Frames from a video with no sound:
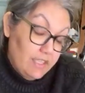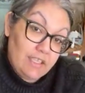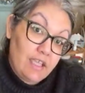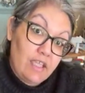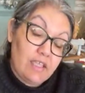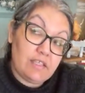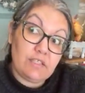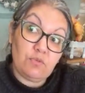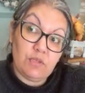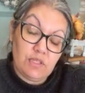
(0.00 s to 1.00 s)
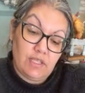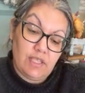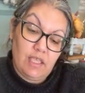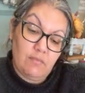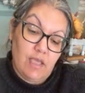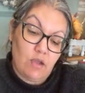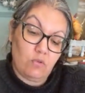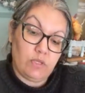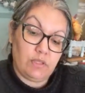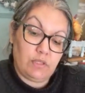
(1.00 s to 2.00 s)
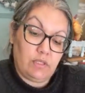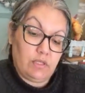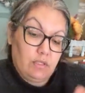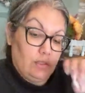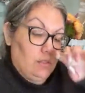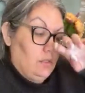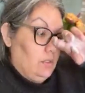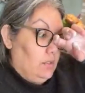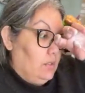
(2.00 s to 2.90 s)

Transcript: Yeah, it's the one that came out with the,